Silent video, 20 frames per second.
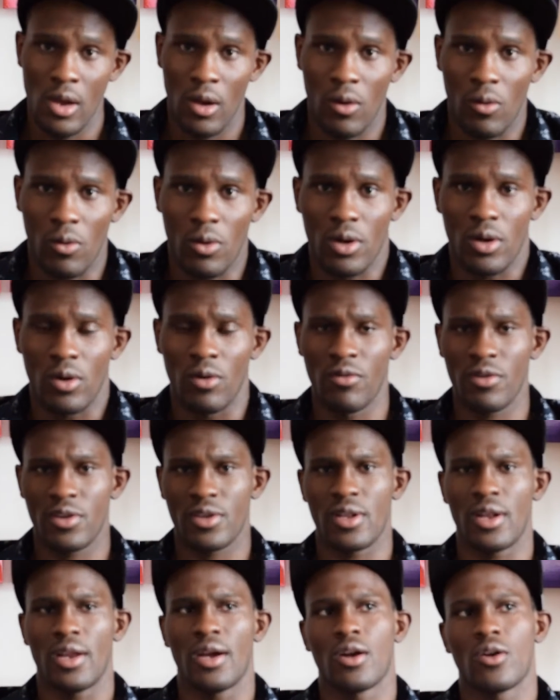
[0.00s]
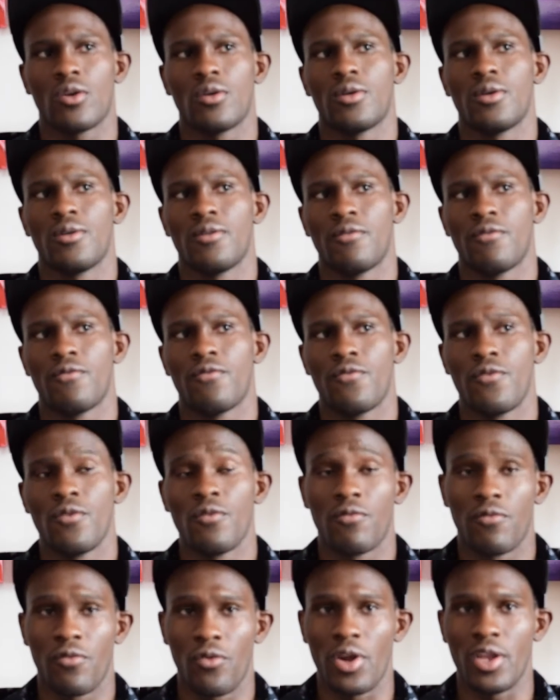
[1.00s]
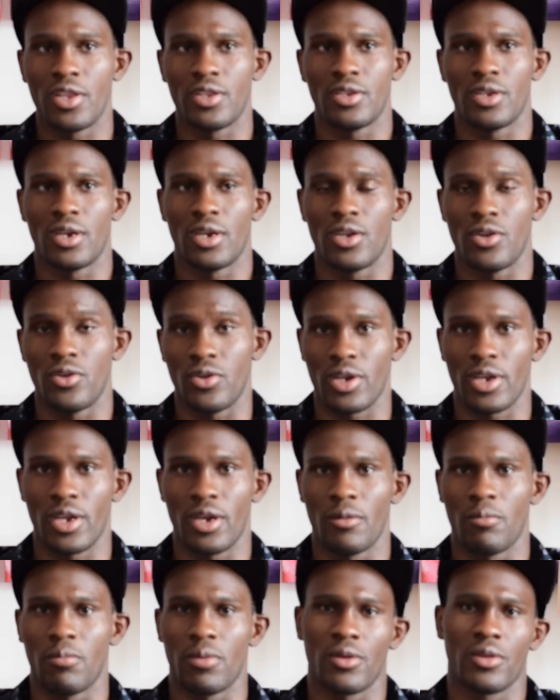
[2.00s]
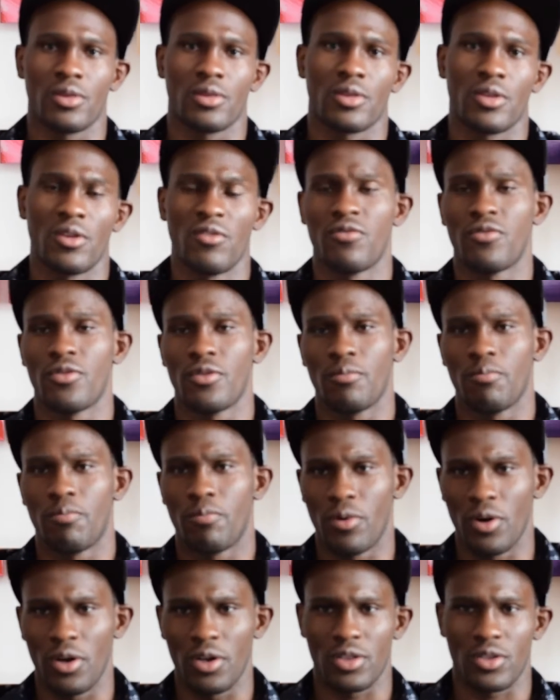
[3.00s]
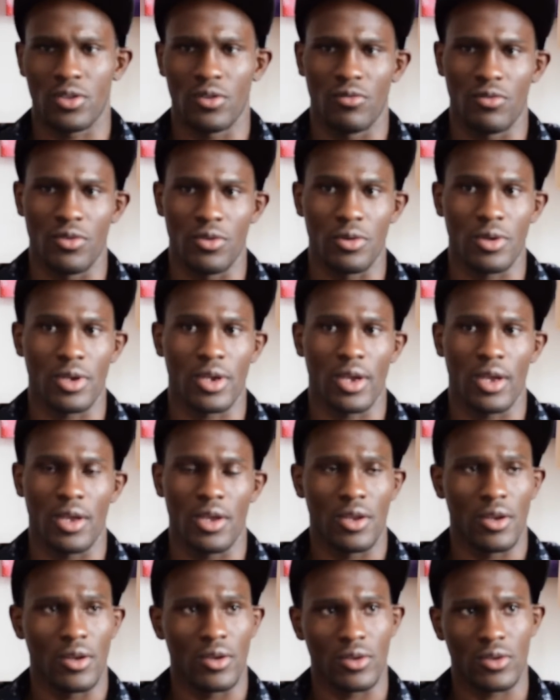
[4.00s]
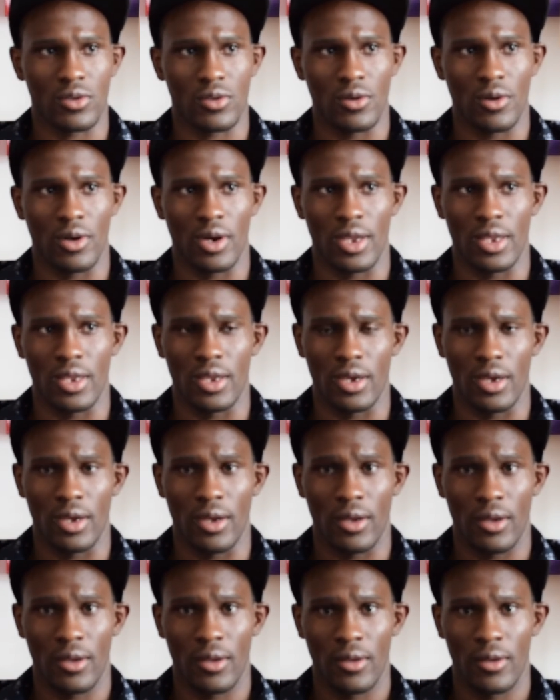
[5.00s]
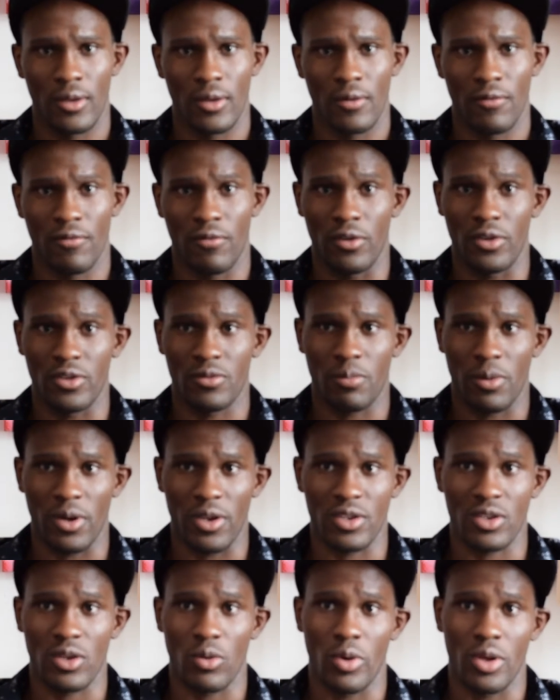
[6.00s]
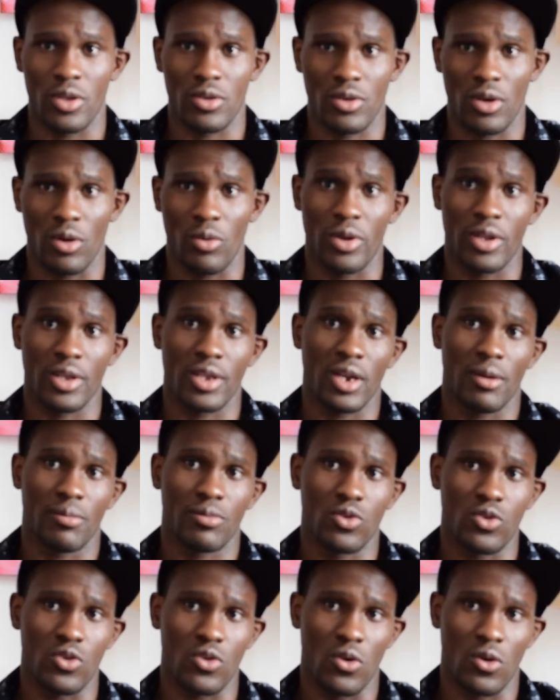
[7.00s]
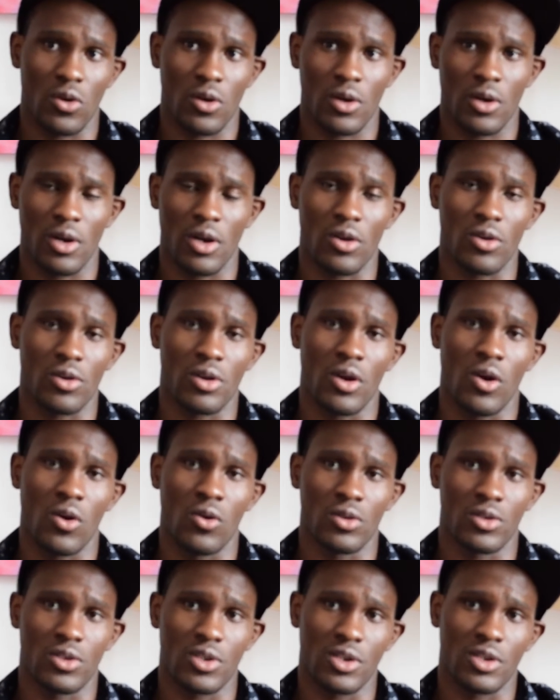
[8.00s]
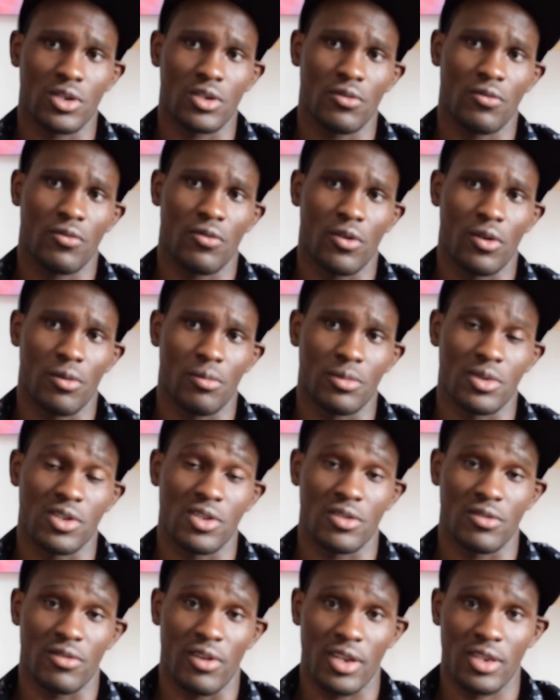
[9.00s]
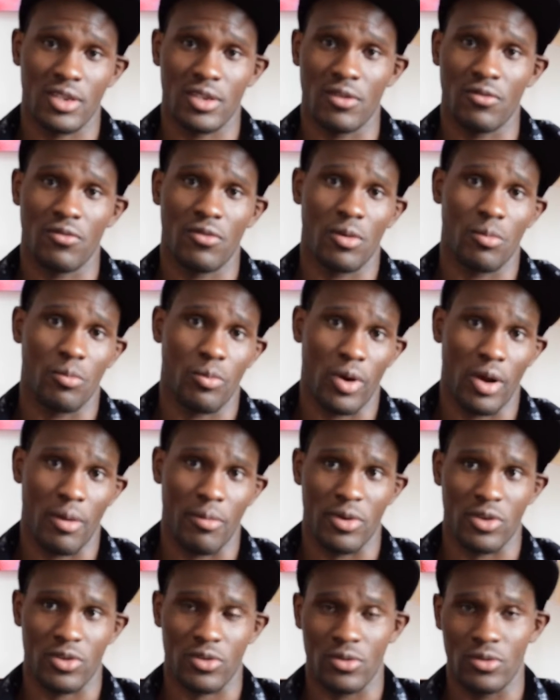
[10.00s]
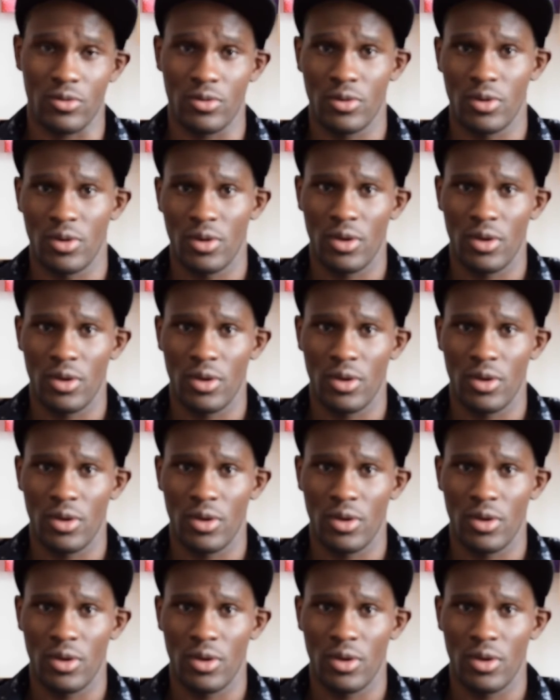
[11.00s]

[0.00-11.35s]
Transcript: Well, obviously I got a few friends here in UK, but different part of UK, So first place I went up to York. I got an old teacher from Mrs. Vesta from primary school.